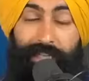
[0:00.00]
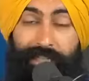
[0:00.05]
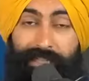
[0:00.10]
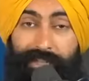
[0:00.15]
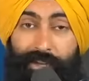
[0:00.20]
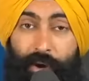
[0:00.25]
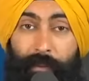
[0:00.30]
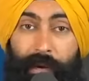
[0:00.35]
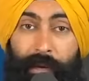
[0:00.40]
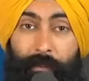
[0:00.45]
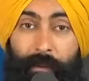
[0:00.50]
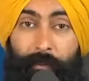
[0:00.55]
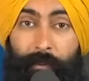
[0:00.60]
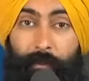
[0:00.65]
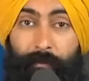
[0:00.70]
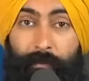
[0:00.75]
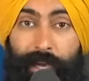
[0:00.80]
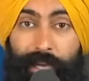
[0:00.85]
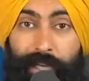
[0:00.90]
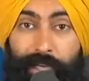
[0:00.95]
that so many people
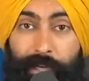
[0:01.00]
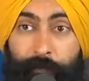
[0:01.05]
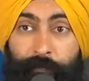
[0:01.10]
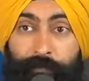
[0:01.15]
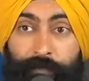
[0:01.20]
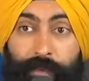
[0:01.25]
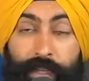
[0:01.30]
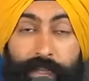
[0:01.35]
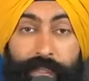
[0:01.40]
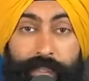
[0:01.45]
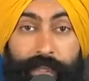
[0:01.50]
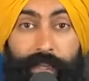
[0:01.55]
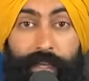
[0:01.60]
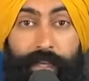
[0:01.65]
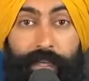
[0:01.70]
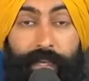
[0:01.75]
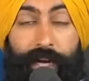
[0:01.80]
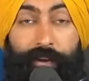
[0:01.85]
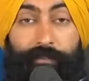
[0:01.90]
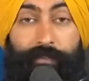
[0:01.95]
make is that they
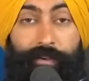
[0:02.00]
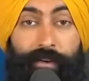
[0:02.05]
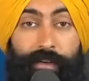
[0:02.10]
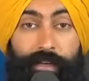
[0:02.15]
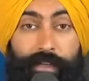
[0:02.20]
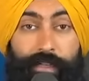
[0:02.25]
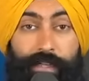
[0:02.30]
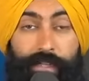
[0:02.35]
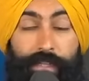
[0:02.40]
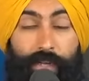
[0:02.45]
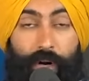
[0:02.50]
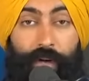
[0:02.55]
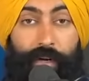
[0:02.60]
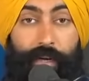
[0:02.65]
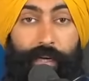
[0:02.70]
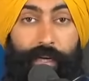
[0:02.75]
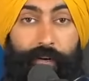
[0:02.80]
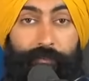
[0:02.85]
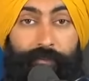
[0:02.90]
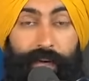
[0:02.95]
never start
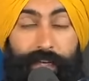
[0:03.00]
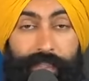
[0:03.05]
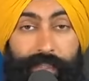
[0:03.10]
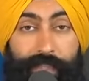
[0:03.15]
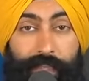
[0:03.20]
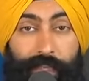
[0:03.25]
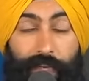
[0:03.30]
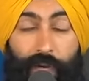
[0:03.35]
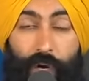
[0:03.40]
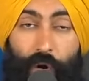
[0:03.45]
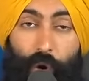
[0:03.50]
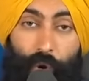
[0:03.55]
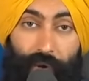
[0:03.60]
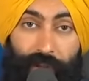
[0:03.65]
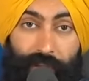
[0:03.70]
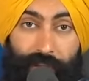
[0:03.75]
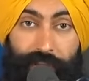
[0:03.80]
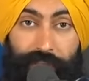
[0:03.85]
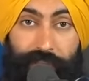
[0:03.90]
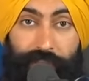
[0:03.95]
investing or
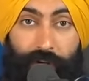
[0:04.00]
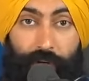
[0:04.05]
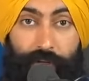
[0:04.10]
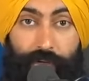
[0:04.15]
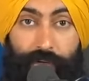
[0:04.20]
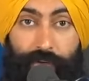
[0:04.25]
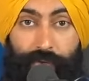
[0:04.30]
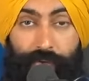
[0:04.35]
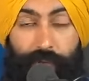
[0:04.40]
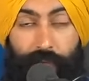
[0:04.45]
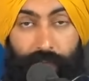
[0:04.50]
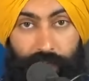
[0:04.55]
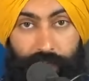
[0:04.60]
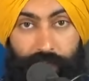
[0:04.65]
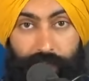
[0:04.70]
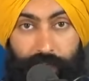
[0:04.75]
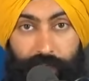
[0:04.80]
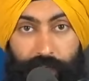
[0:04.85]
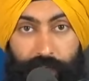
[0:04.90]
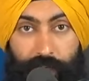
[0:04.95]
that they start too
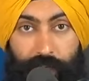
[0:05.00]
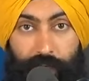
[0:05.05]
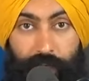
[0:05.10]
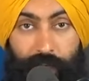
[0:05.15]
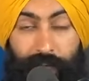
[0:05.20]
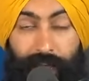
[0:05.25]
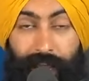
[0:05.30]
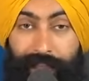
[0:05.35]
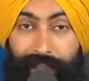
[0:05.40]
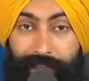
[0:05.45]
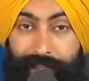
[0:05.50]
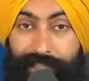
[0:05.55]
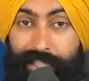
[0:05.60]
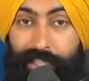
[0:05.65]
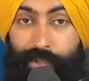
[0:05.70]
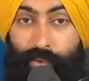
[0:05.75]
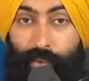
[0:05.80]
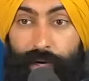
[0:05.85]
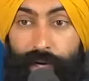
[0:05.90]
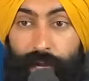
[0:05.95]
late. And this
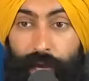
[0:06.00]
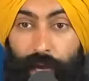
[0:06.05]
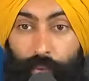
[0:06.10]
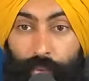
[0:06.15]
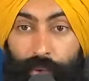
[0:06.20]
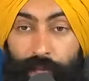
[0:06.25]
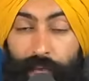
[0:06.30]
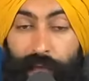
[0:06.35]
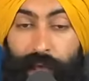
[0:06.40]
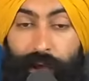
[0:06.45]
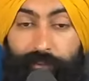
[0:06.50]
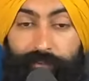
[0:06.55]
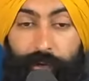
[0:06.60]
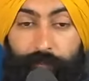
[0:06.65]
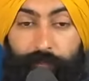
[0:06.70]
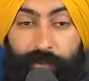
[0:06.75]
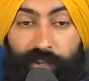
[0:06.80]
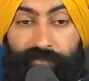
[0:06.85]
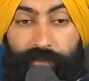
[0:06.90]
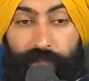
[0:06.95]
is where now we have to
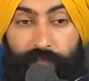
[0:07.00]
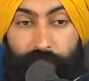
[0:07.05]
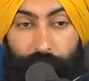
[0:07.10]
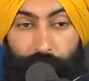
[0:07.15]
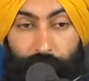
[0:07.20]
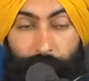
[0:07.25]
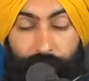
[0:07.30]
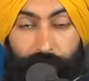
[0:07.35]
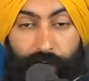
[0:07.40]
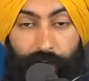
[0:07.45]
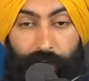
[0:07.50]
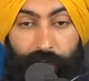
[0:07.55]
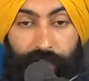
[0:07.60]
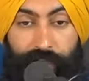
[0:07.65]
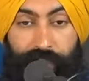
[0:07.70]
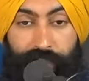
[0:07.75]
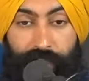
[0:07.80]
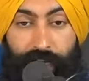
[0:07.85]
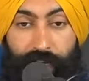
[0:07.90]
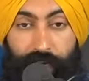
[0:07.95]
flip the script and
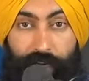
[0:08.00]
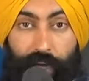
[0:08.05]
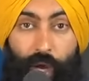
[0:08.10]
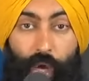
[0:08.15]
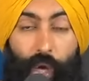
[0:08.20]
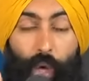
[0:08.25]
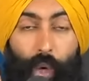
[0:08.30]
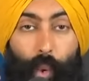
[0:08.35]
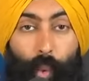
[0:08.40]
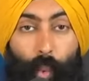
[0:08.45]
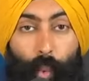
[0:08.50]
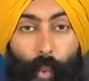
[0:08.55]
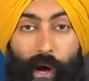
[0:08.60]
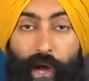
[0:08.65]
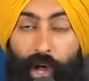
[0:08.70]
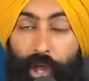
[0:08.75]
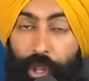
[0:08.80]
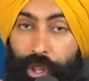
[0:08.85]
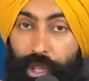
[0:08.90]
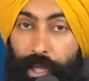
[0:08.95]
understand
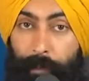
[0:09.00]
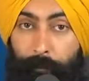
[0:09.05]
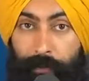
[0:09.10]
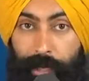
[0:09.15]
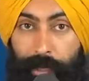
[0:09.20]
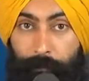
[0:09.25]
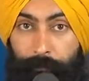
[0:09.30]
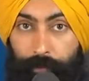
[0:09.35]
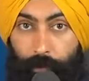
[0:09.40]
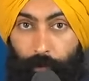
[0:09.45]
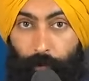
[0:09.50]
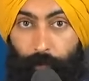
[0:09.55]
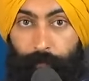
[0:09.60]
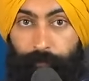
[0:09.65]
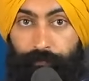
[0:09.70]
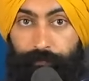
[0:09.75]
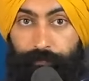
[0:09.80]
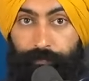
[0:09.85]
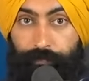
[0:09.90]
wealthy people